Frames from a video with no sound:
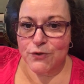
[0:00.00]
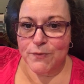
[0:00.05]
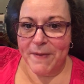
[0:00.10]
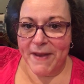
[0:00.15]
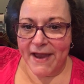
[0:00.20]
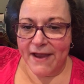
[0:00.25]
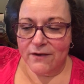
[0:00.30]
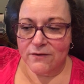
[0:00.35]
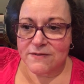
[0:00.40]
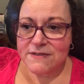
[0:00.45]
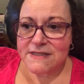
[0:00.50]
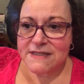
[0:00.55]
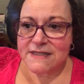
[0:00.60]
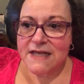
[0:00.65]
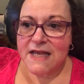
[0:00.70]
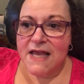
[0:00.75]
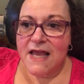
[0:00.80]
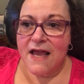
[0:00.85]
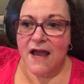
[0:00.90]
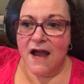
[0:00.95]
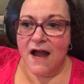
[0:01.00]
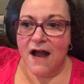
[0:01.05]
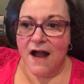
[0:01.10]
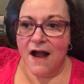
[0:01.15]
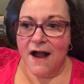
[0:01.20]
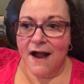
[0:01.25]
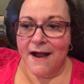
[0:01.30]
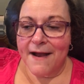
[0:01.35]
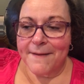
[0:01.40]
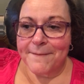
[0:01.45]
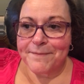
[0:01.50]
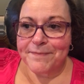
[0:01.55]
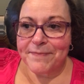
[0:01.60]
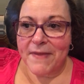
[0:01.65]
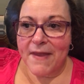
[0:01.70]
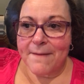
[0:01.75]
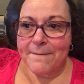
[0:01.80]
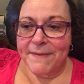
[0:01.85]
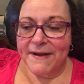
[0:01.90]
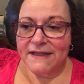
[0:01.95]
pounds.
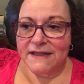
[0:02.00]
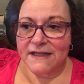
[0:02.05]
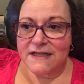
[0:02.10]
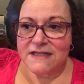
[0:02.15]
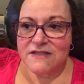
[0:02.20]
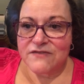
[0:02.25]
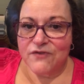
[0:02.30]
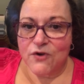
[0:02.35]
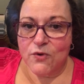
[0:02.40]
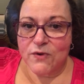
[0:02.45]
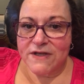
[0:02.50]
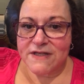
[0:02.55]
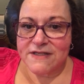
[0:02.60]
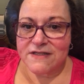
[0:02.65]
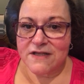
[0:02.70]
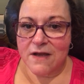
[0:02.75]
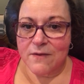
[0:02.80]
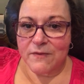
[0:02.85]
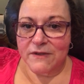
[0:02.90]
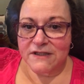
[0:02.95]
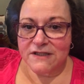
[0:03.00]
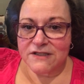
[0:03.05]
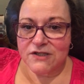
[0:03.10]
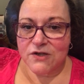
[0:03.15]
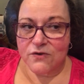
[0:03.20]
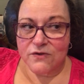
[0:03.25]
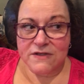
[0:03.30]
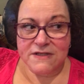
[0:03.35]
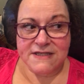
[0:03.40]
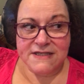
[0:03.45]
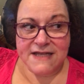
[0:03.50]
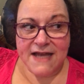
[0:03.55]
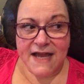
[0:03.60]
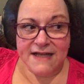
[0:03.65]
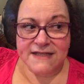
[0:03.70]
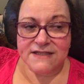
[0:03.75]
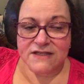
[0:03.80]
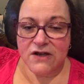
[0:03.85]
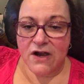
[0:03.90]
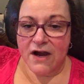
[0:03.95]
But let's focus on what the total
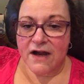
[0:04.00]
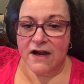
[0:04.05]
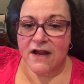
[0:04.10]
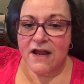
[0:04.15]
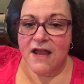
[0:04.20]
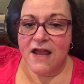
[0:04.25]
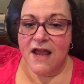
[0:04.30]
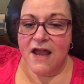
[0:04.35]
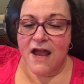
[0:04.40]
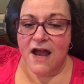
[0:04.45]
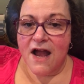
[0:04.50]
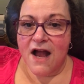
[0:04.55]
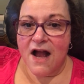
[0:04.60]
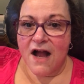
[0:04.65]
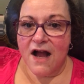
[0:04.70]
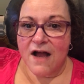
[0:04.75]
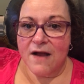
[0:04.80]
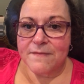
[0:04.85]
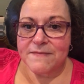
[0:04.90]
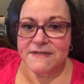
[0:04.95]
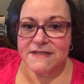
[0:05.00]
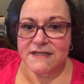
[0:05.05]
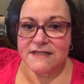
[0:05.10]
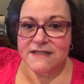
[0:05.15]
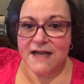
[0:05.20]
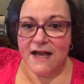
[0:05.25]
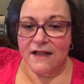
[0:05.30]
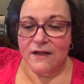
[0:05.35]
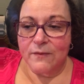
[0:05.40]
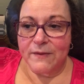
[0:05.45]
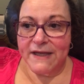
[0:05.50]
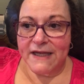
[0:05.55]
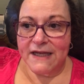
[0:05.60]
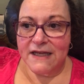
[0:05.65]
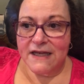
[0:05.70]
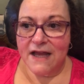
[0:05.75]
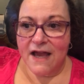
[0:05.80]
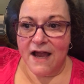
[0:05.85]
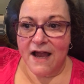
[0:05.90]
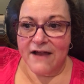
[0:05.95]
stats are. Since
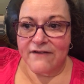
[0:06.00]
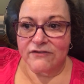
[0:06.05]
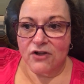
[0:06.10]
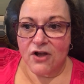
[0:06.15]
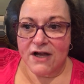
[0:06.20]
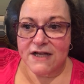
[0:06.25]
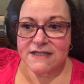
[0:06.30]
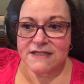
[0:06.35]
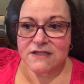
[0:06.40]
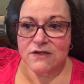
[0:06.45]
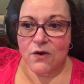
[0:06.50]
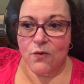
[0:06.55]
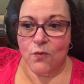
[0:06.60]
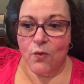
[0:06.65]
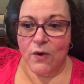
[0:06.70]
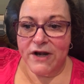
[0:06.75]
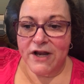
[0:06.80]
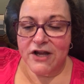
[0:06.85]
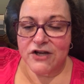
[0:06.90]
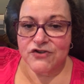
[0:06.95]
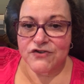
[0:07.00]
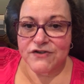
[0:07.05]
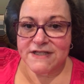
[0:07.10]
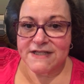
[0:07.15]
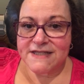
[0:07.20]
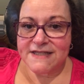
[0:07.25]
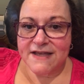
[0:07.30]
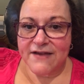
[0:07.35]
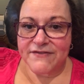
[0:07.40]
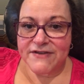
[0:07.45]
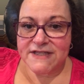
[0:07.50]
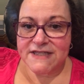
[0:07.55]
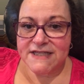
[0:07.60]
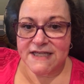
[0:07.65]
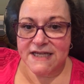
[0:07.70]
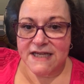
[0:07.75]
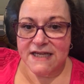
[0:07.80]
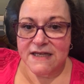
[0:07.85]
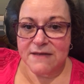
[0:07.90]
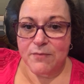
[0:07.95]
Halloween, I've lost
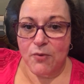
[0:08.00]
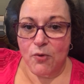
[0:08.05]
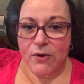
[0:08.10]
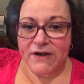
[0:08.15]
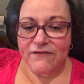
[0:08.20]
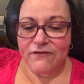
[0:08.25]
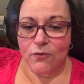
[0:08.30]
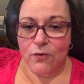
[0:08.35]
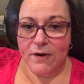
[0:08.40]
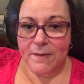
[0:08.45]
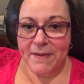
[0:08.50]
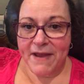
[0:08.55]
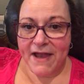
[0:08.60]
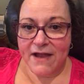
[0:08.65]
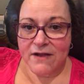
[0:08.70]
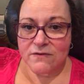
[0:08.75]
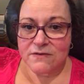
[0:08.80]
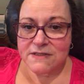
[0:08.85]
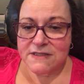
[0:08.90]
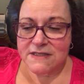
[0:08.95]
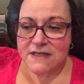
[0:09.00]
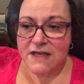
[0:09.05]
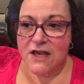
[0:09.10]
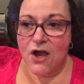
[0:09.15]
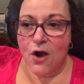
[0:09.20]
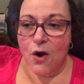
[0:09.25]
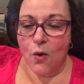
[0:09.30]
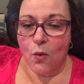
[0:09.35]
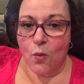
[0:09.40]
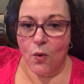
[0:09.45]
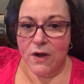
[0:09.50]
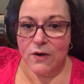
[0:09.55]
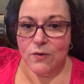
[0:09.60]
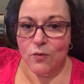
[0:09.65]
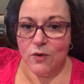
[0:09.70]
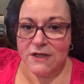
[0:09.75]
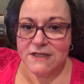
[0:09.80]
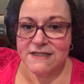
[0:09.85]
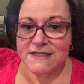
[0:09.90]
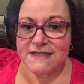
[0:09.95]
117.4 pounds,
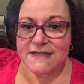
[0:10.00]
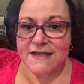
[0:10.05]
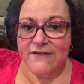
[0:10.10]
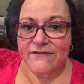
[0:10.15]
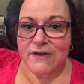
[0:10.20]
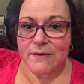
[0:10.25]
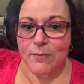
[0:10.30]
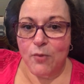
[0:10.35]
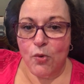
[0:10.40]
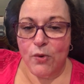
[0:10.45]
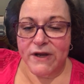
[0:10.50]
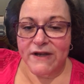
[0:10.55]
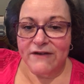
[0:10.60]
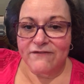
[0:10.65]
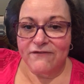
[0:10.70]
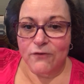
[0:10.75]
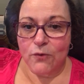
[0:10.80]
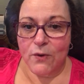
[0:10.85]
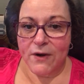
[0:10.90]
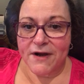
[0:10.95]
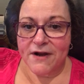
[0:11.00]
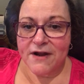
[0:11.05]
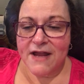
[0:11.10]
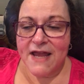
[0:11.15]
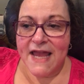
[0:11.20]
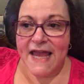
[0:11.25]
117.4,